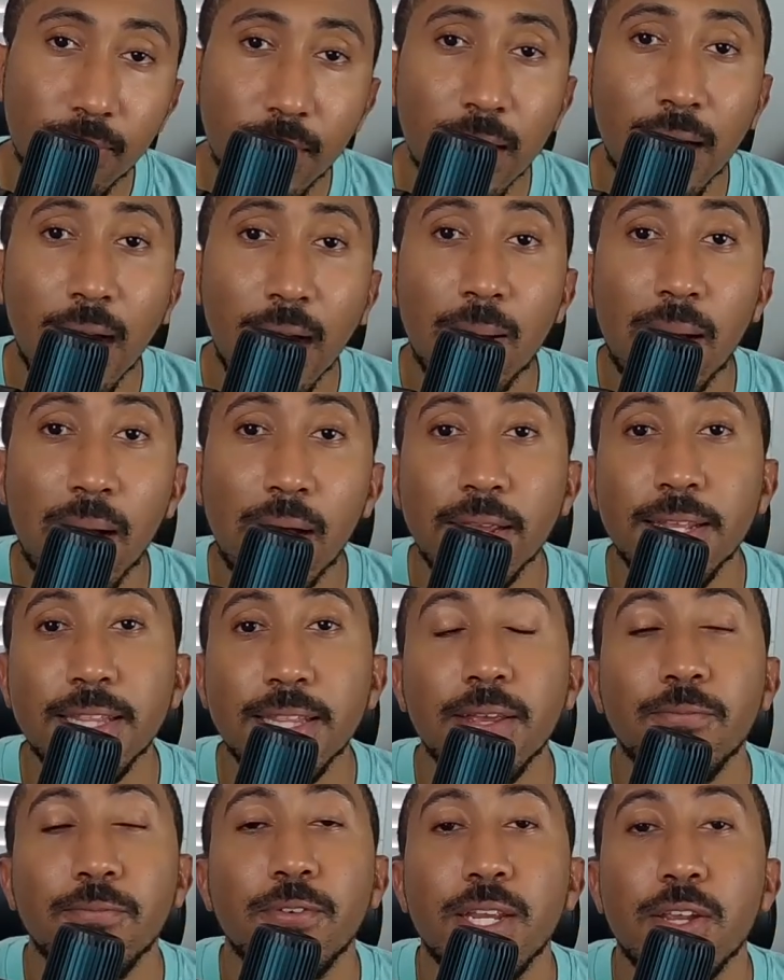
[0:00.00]
I'll end
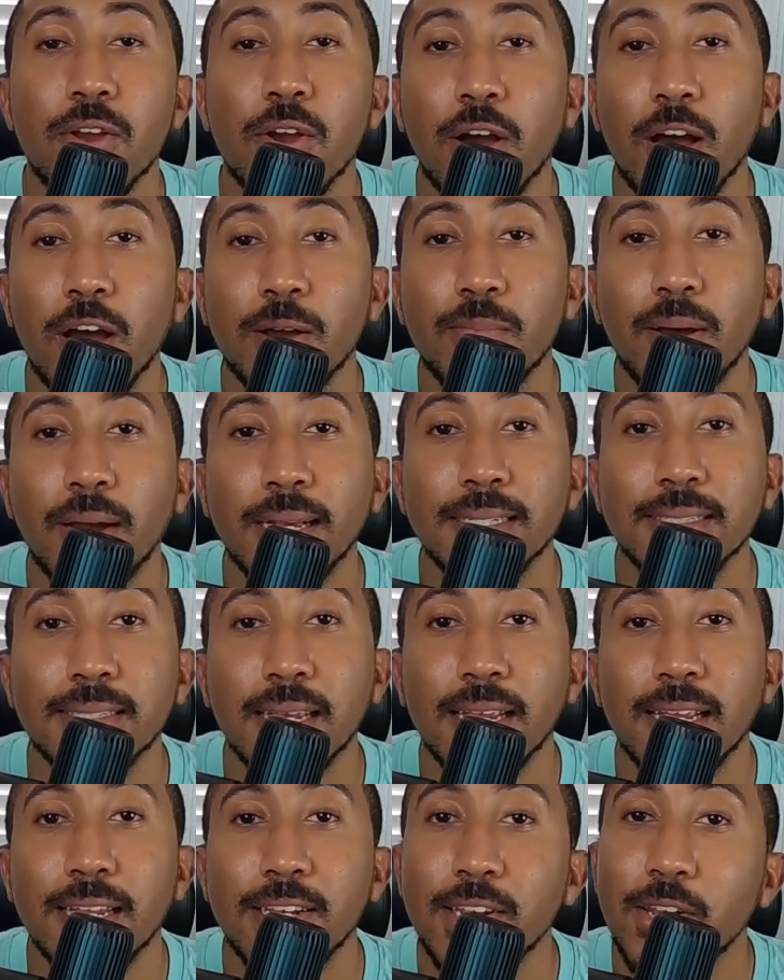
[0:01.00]
that video off by
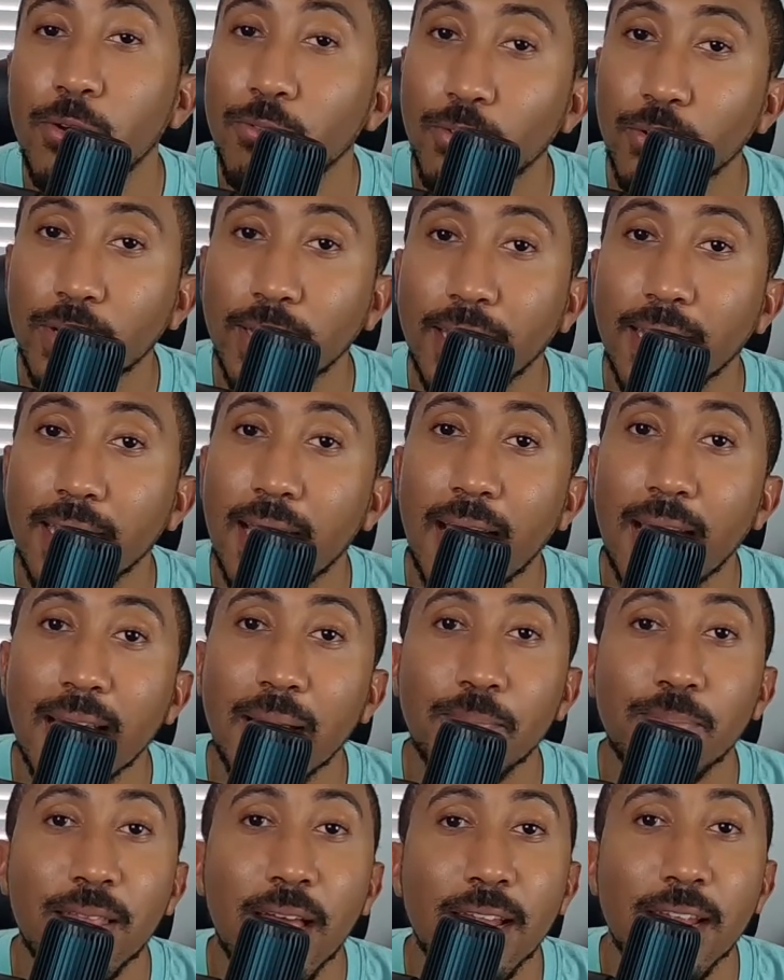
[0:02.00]
saying, don't forget, I
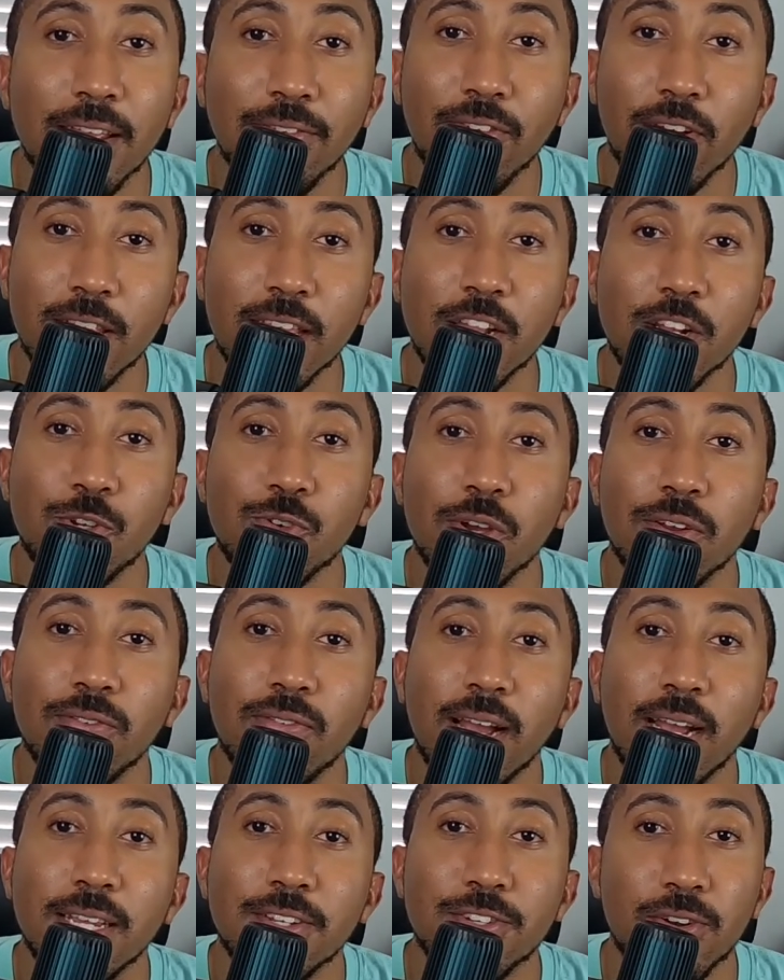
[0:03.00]
am not a financial
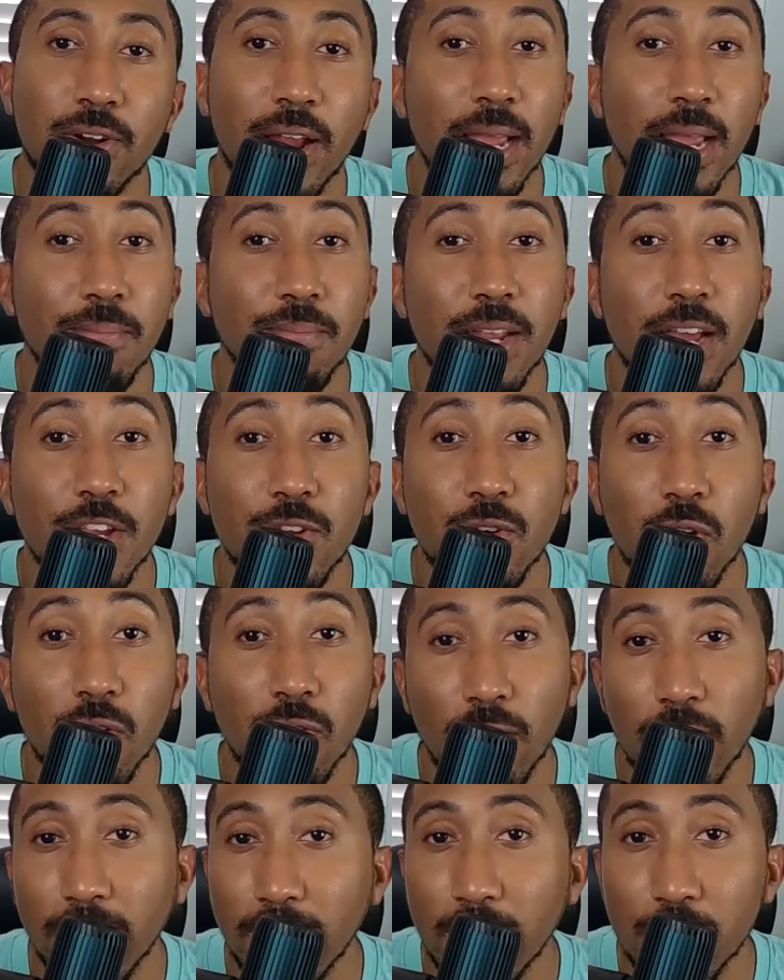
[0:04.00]
advisor. I am not your
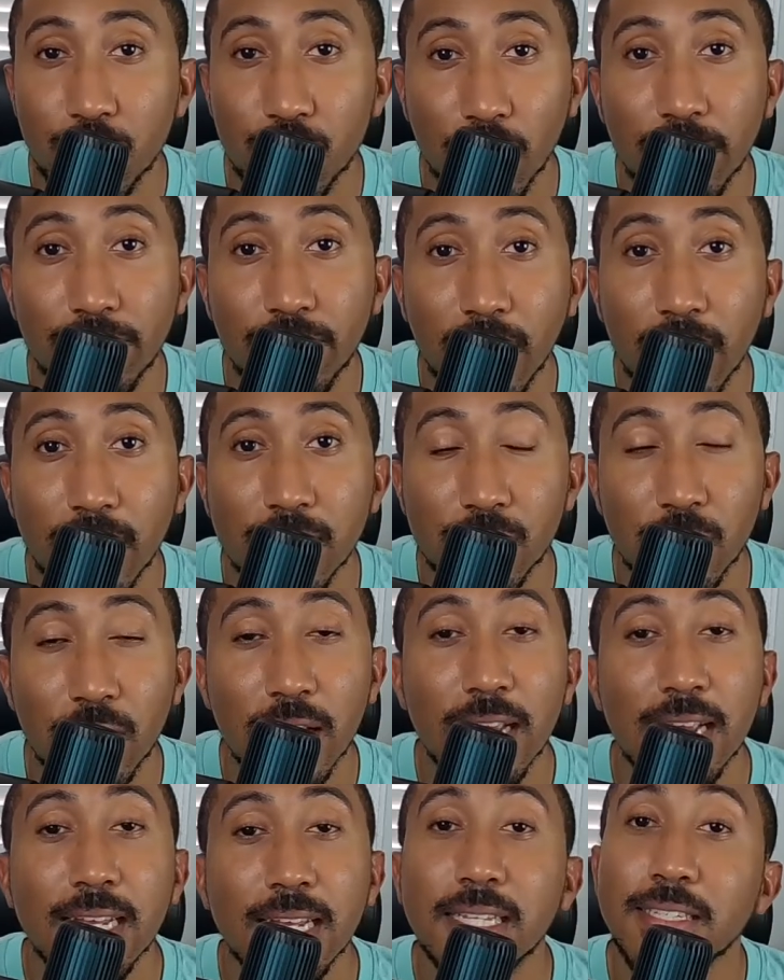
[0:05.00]
financial advisor.
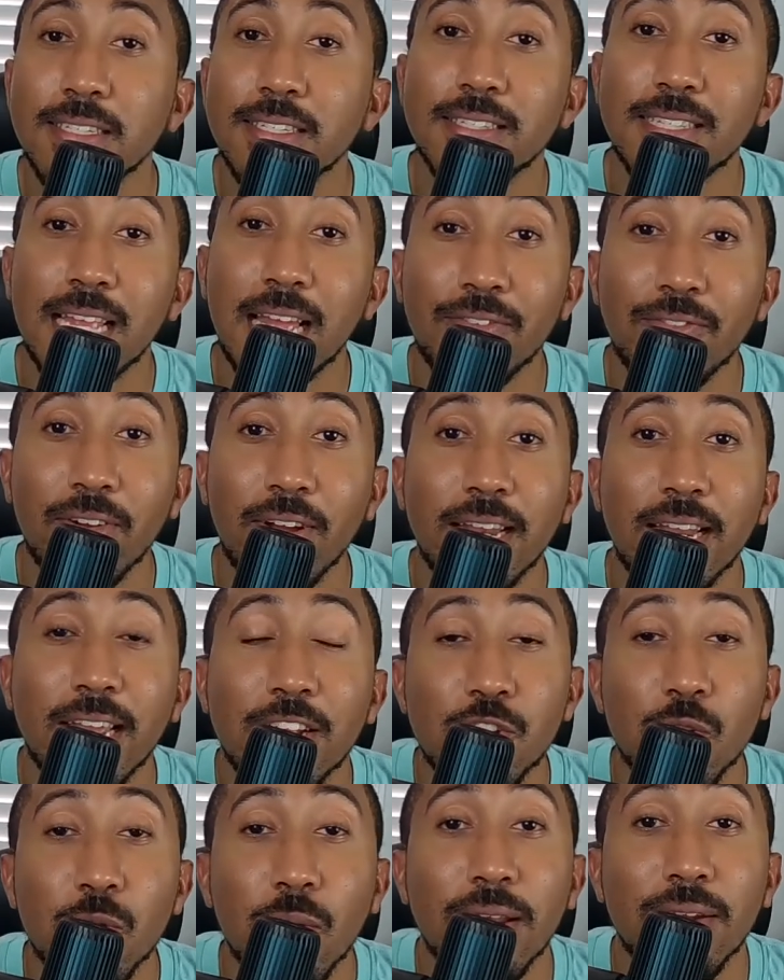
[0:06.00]
This is not
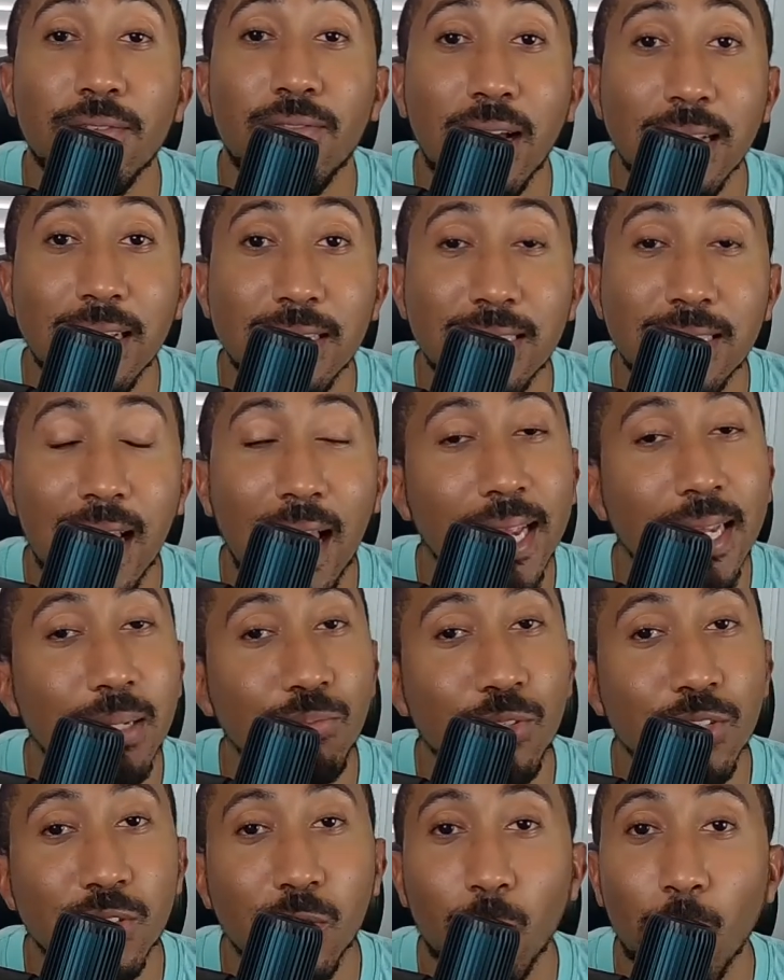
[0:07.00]
financial advice. I am
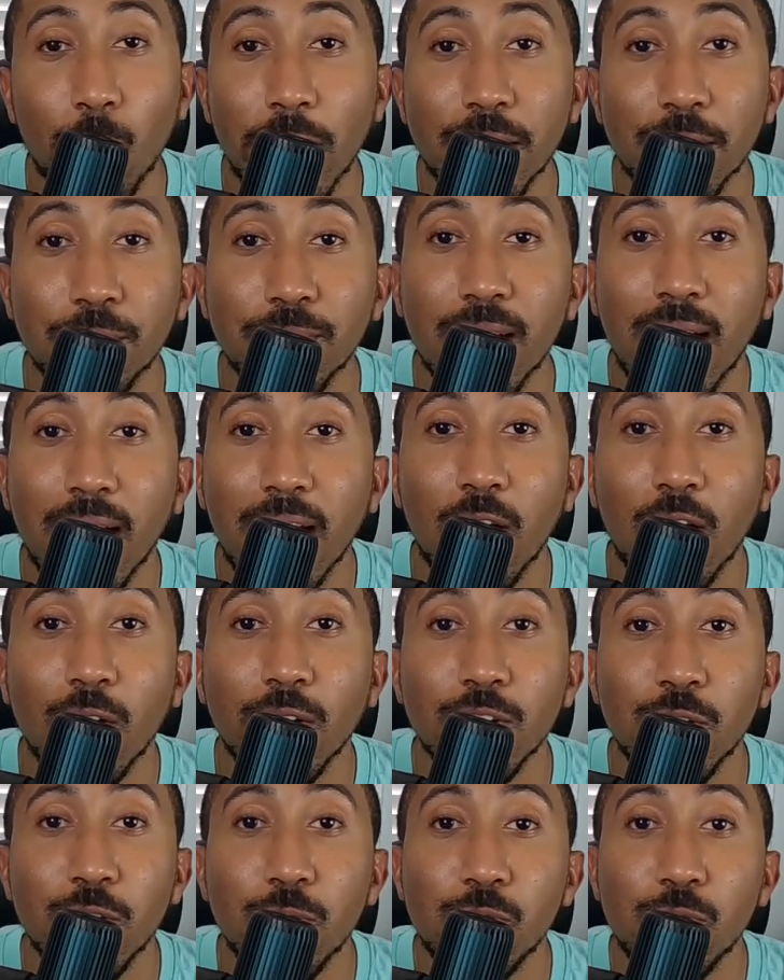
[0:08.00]
just a random guy
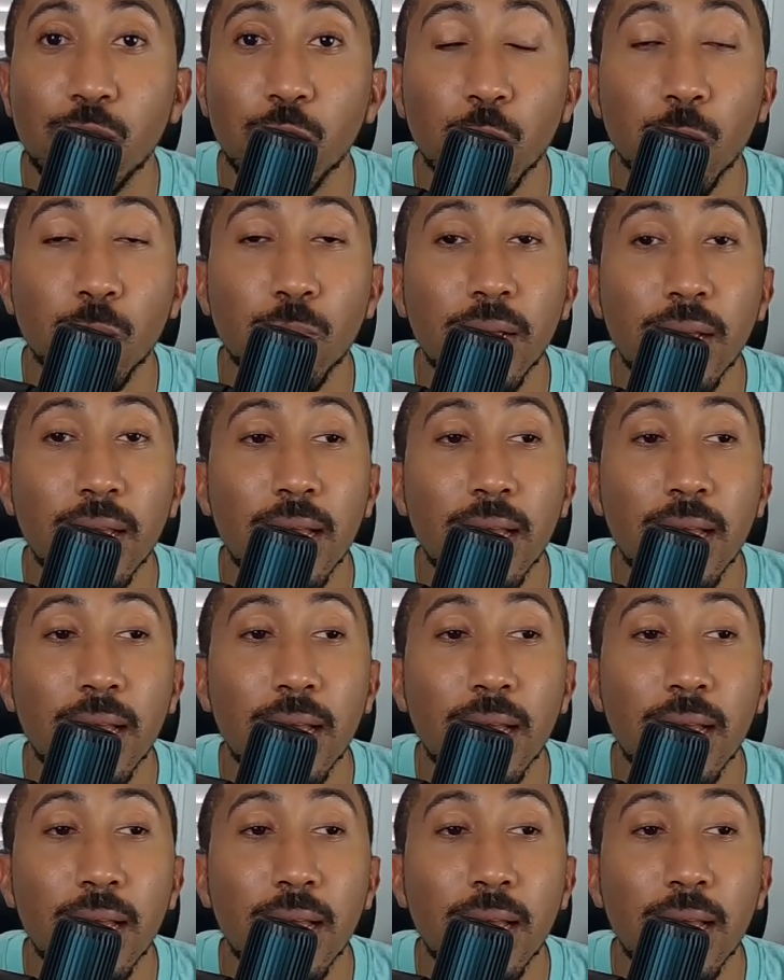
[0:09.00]
on YouTube.